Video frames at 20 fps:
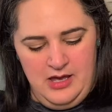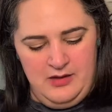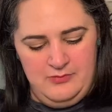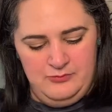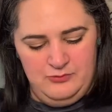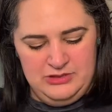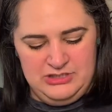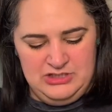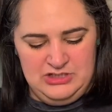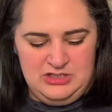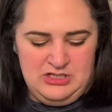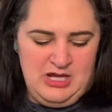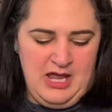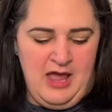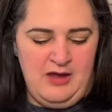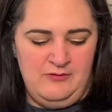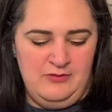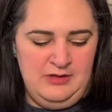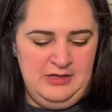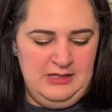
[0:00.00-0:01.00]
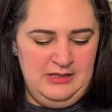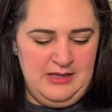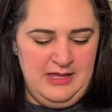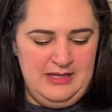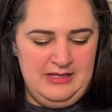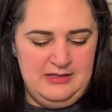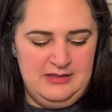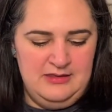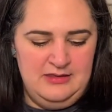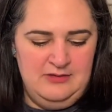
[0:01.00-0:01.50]
which I really
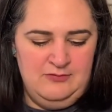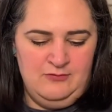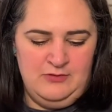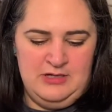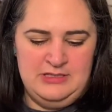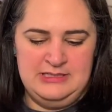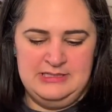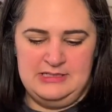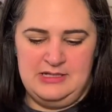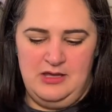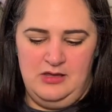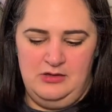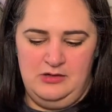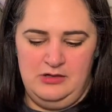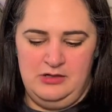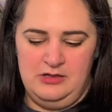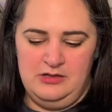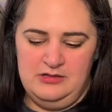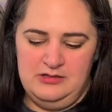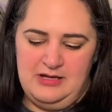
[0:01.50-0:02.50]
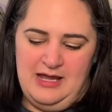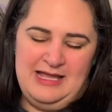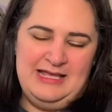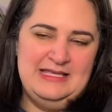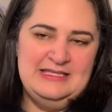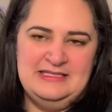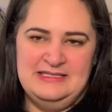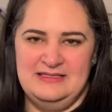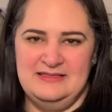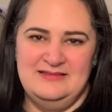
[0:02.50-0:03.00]
like the rust color. I
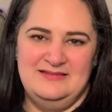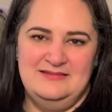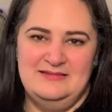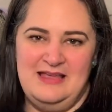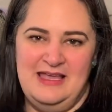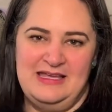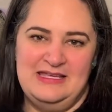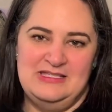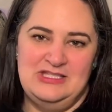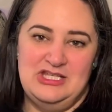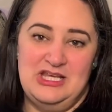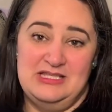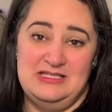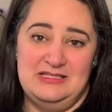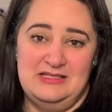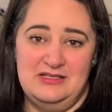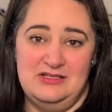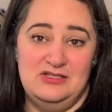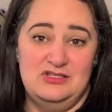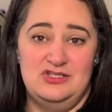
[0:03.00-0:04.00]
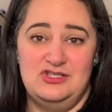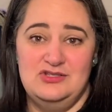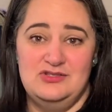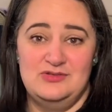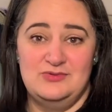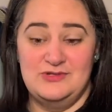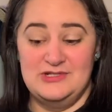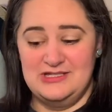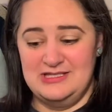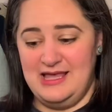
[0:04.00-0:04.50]
guess Jason can
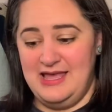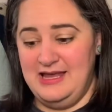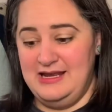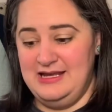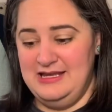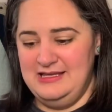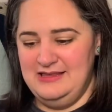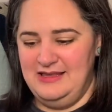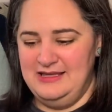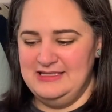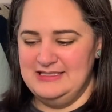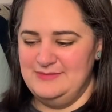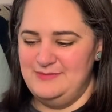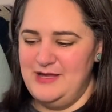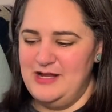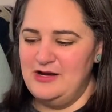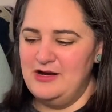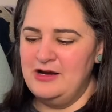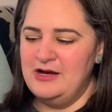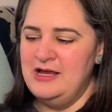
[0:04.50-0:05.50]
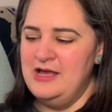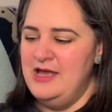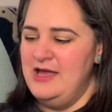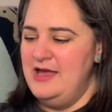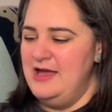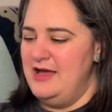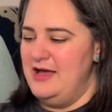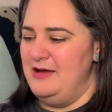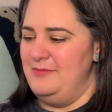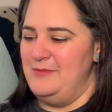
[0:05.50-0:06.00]
choose which side he likes better.
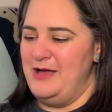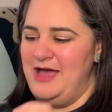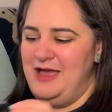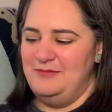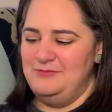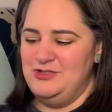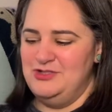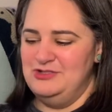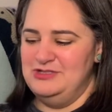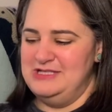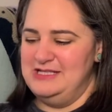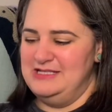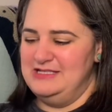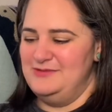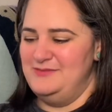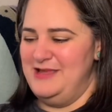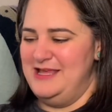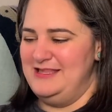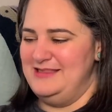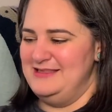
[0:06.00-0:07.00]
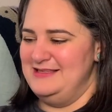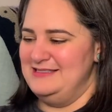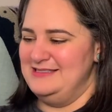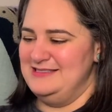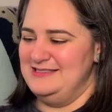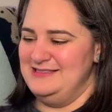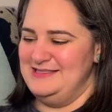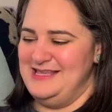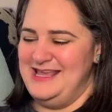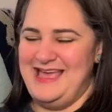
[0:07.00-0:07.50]
I'm choosing to make this
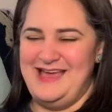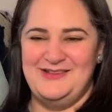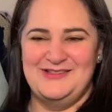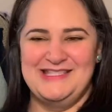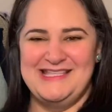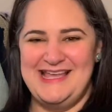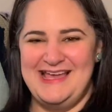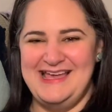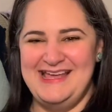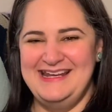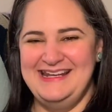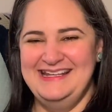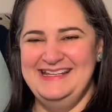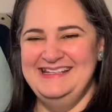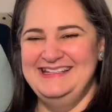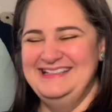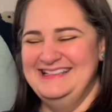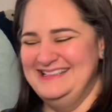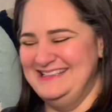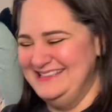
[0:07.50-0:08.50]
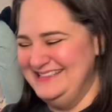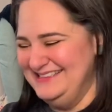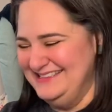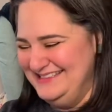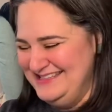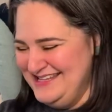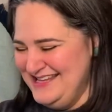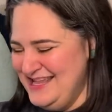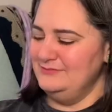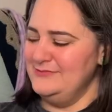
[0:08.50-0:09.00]
the outside.
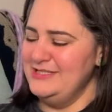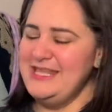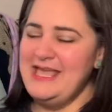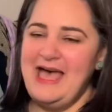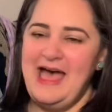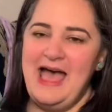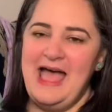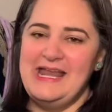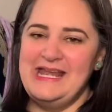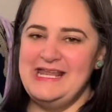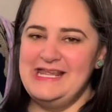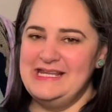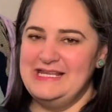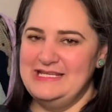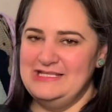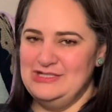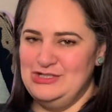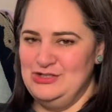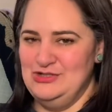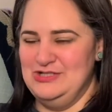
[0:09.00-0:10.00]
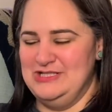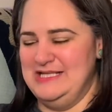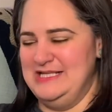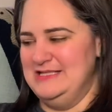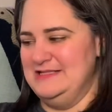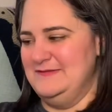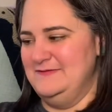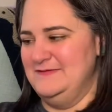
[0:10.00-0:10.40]
Yeah, I needed 2 skeins of